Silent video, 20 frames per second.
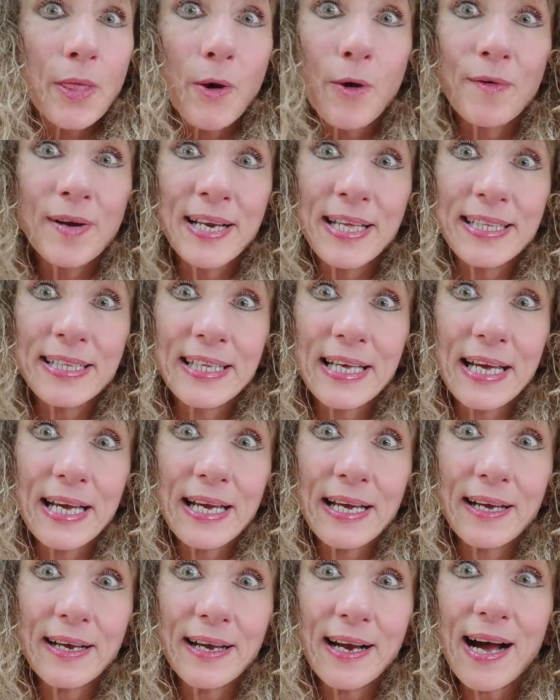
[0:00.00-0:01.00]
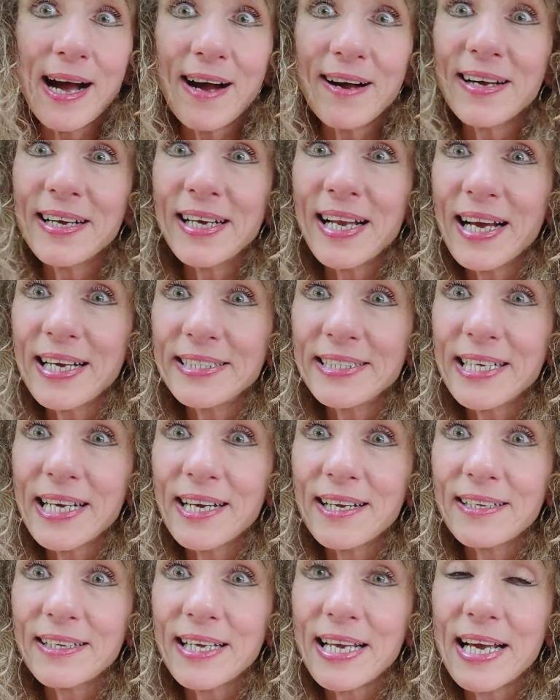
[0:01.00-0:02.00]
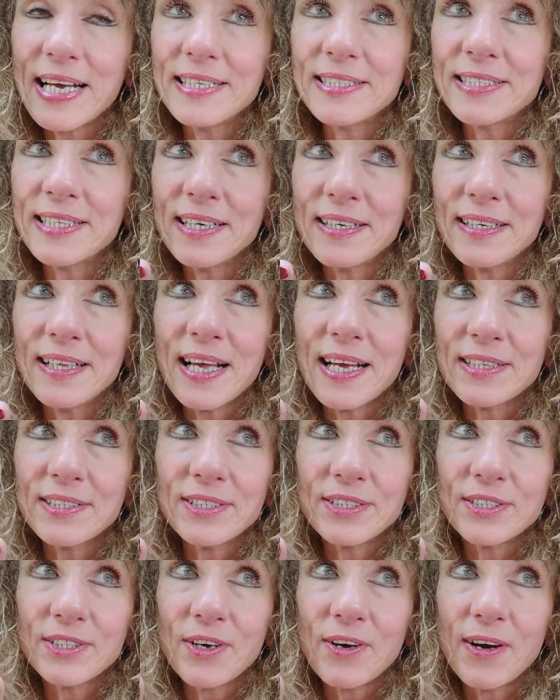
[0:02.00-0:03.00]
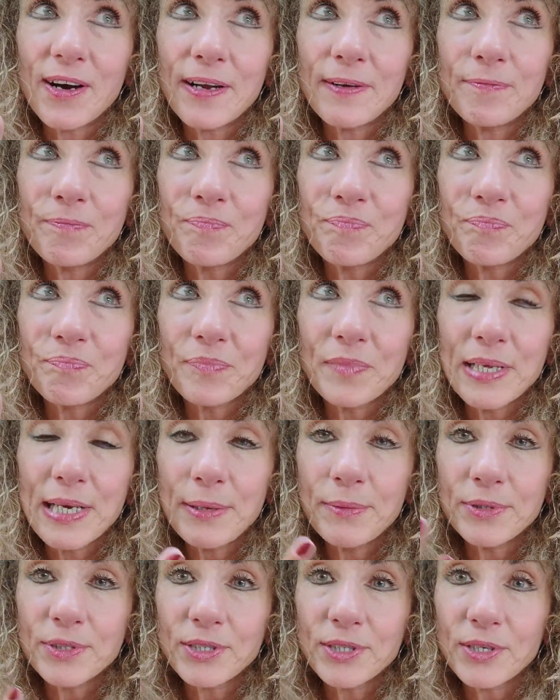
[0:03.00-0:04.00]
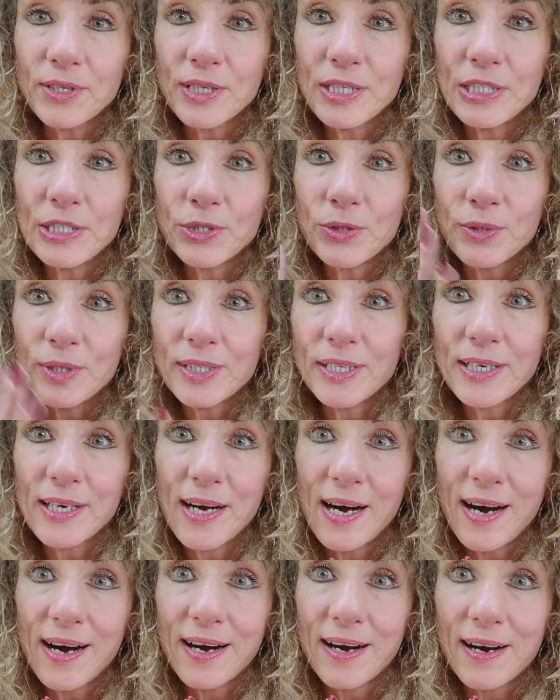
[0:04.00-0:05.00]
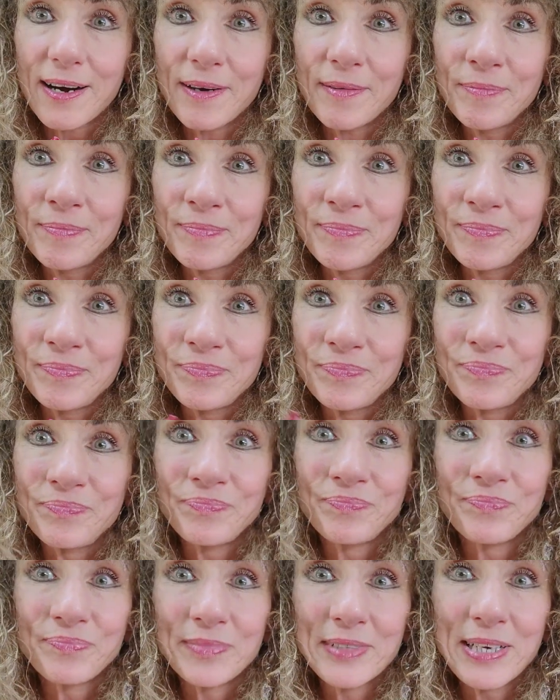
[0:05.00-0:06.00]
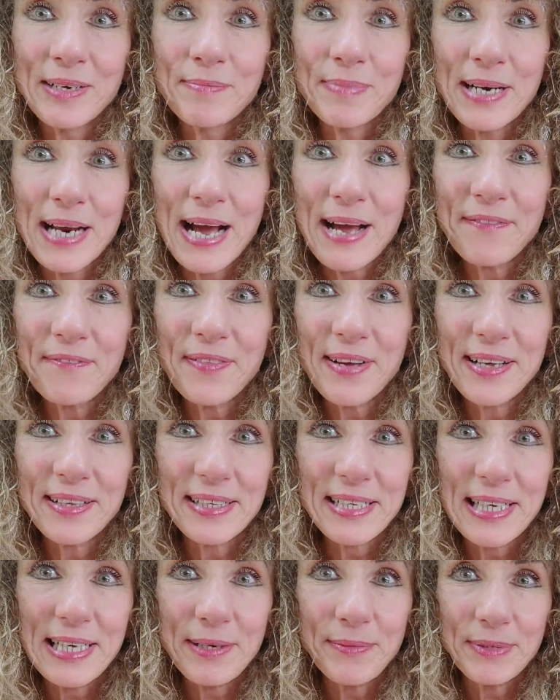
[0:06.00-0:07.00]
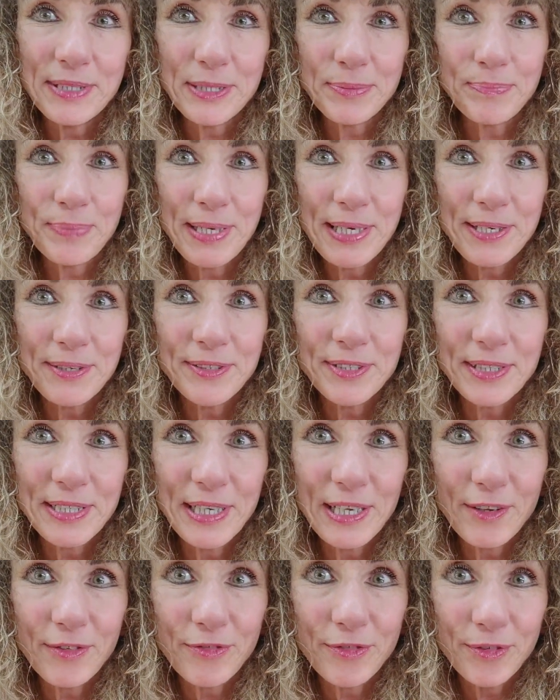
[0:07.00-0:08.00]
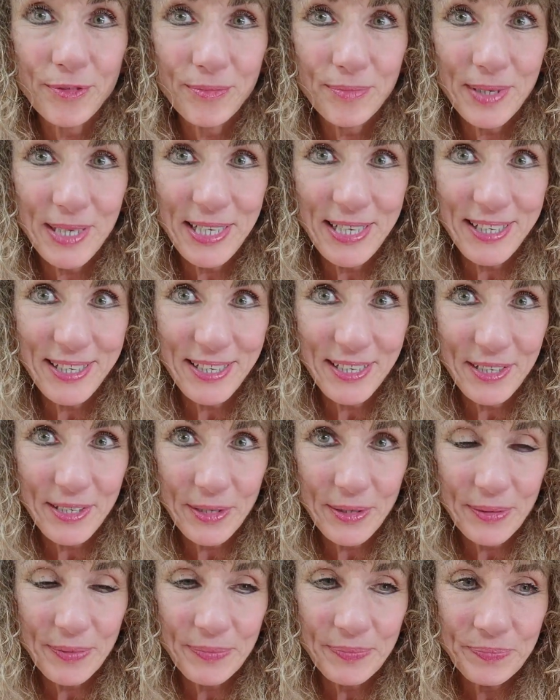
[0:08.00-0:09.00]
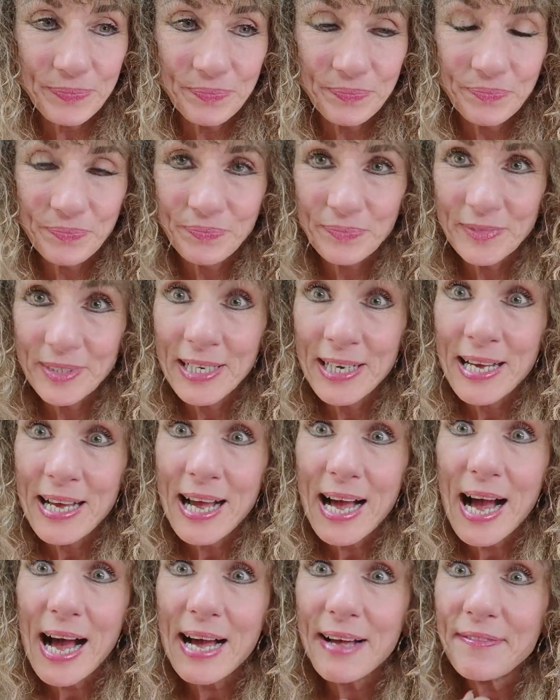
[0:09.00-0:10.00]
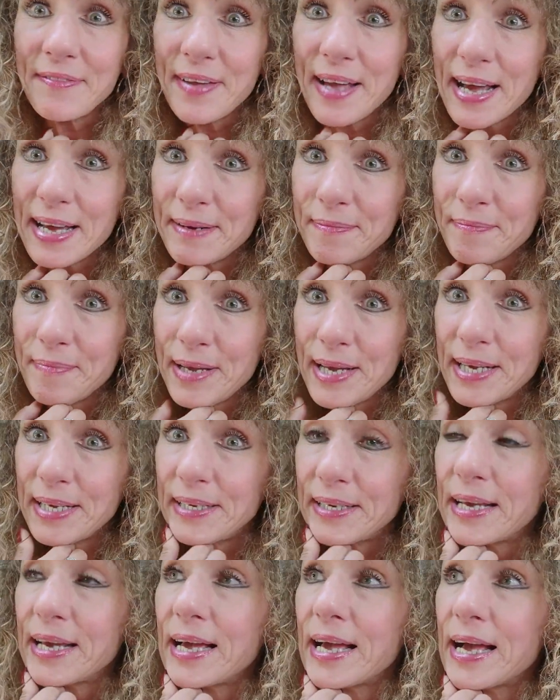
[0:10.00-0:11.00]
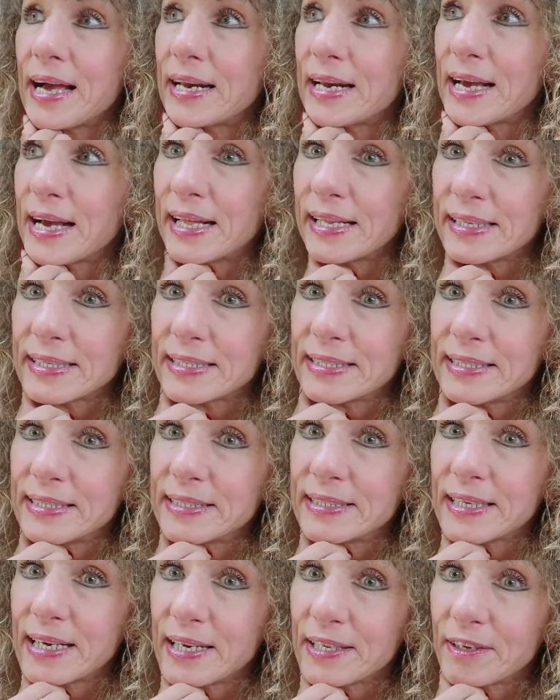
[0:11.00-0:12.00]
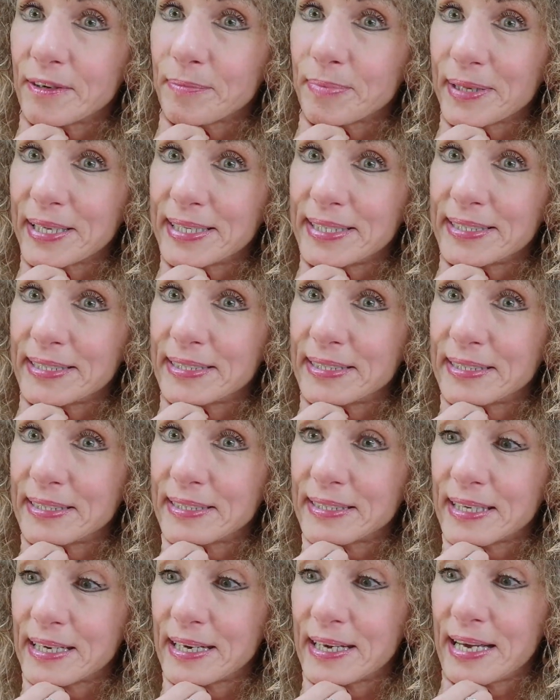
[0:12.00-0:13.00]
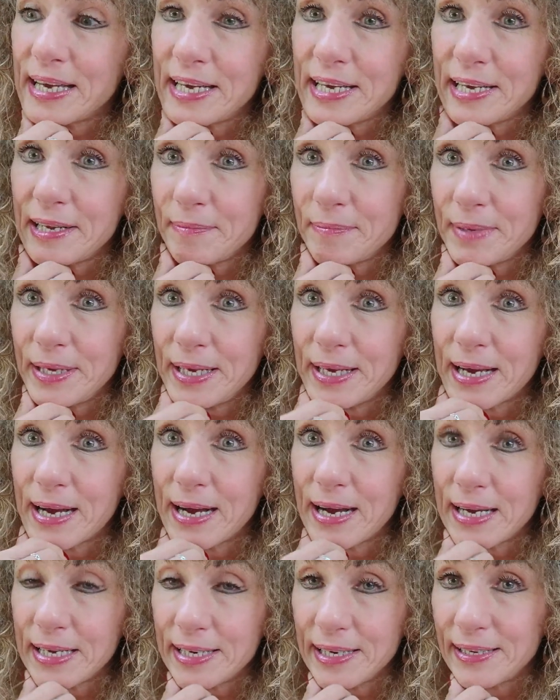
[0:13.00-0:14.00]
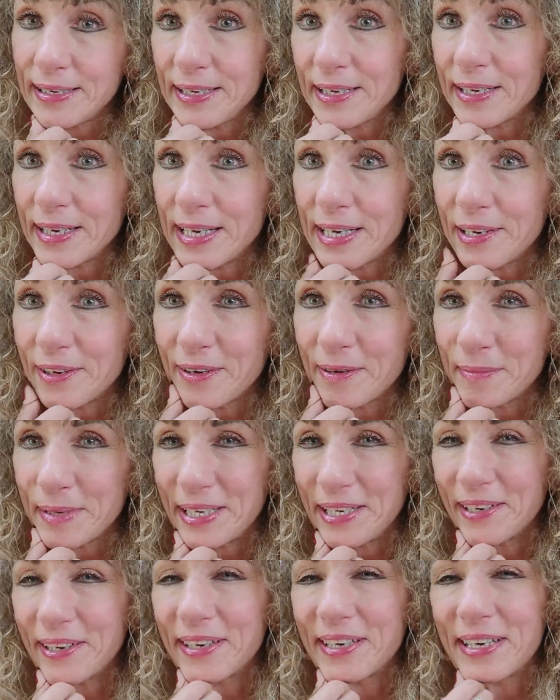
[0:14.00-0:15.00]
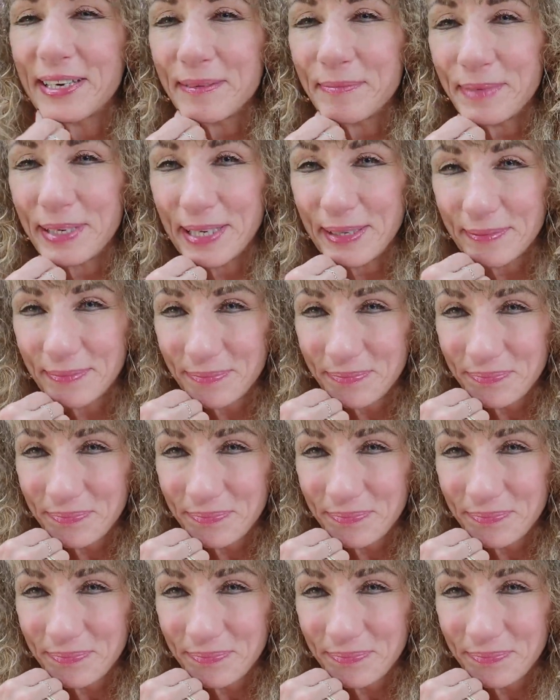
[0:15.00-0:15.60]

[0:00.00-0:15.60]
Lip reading: or anything. How can I tell? He had sunglasses on. He was looking toward the car, but I felt he was piercing through me, I've had men at Alex's other places hit me. Hit on me, not hit me.